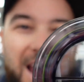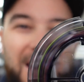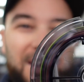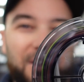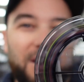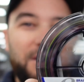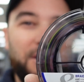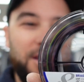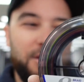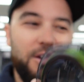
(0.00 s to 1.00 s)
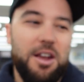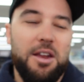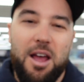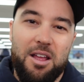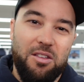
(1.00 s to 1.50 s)

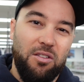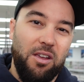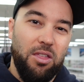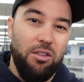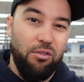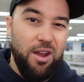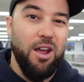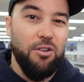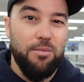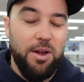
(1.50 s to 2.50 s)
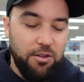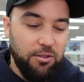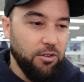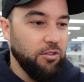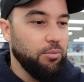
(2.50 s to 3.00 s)
$89.99, and you get 300
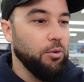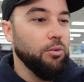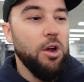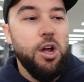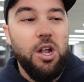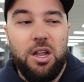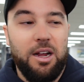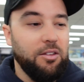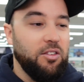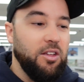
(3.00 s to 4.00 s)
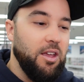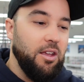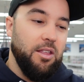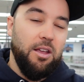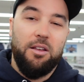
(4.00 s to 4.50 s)
meters on a spool. Like I said,
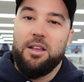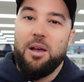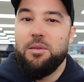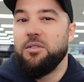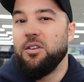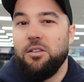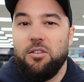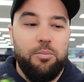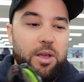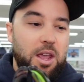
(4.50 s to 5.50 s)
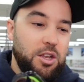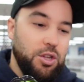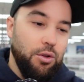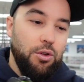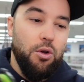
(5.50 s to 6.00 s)
they come in sizes
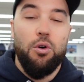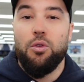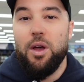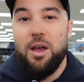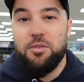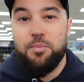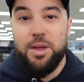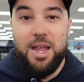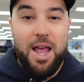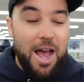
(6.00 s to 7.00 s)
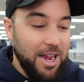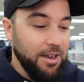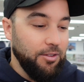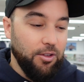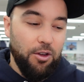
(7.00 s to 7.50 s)
PE2 all the way up to
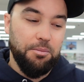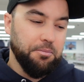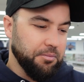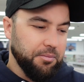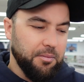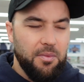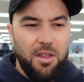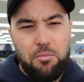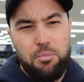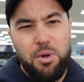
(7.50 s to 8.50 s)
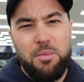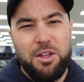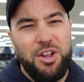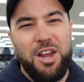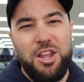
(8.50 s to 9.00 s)
PE8. So pretty
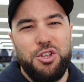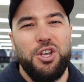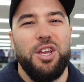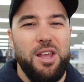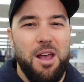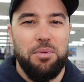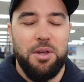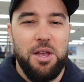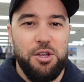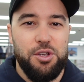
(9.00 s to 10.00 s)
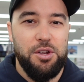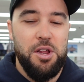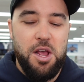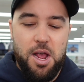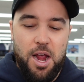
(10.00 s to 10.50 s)
much any jigging application,
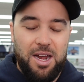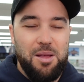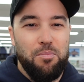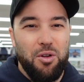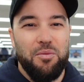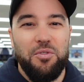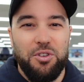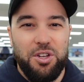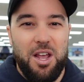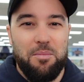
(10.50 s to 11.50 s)
any bottom fishing